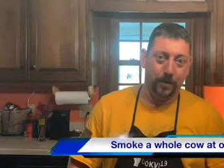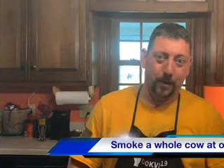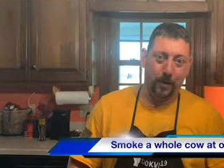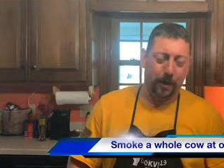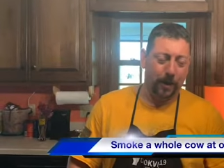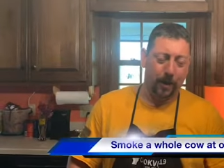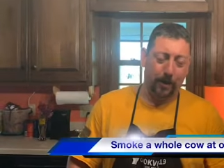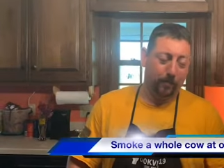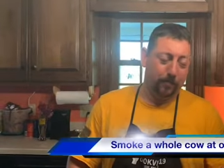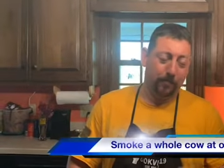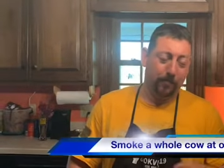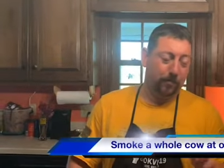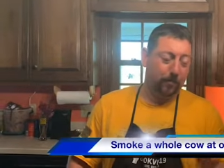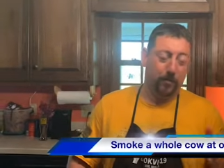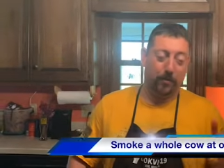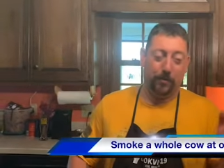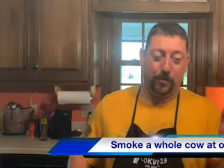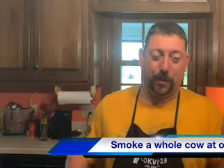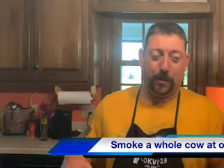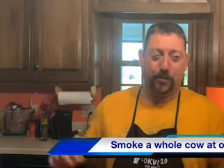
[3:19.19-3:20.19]
Hey,
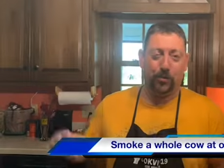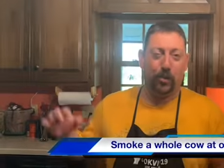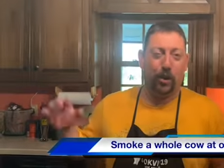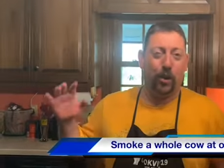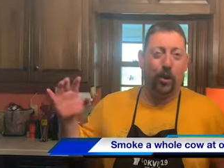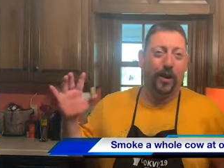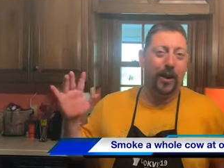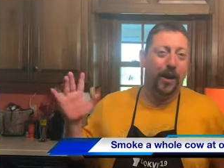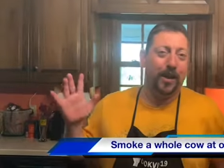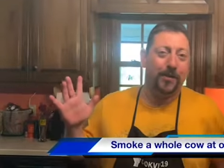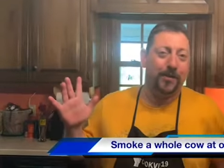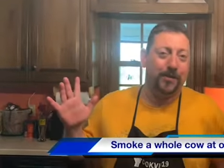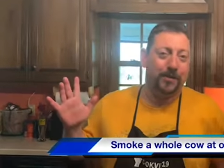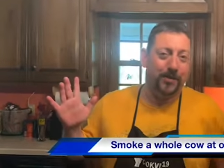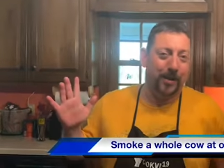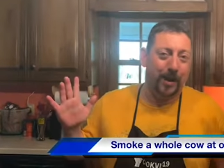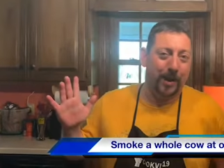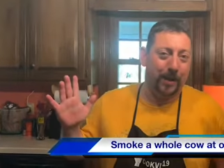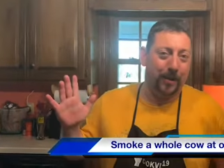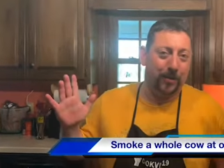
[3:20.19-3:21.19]
that's all I had to
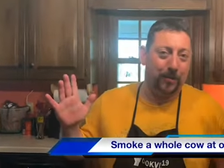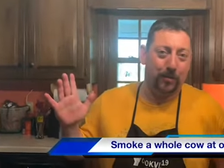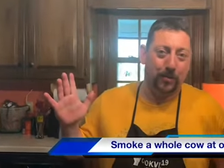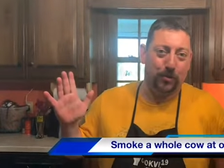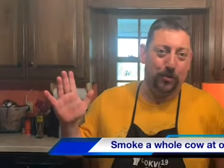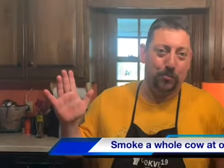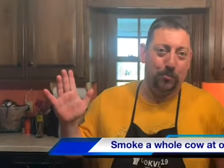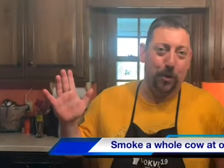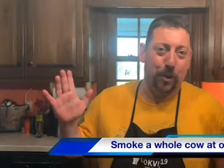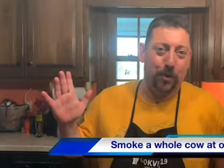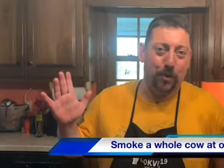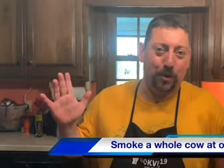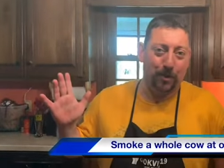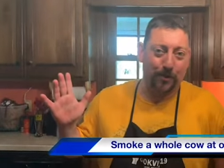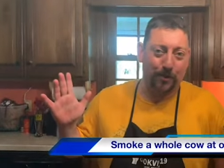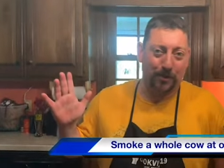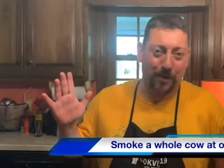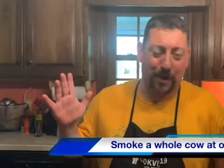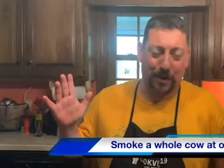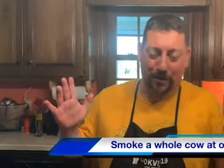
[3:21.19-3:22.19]
say is a smoker the
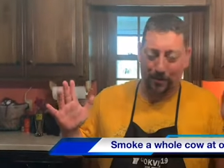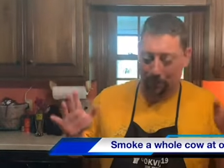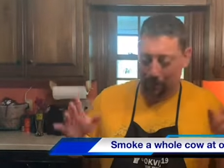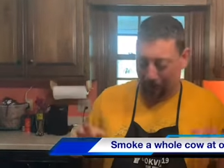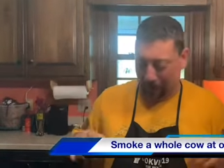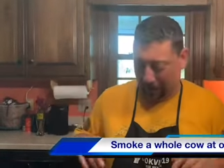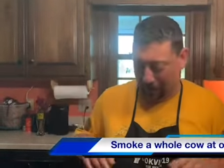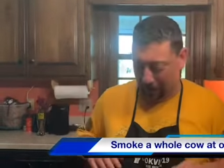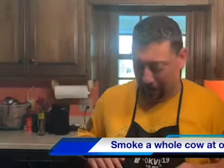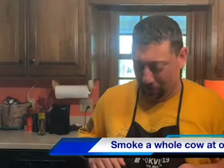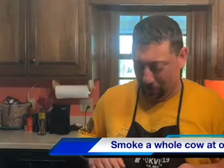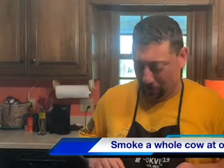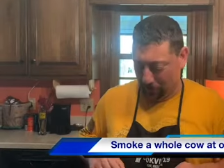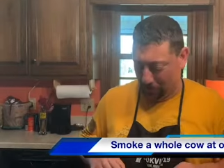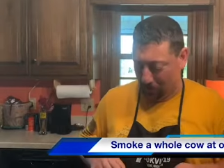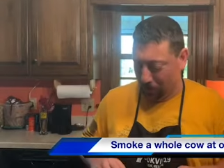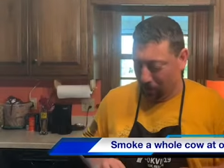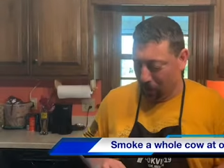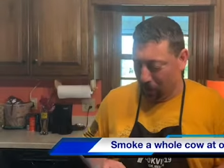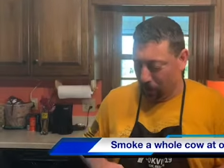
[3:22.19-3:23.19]
size of my
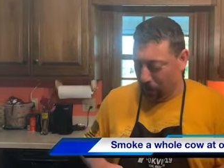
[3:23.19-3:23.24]
kitchen.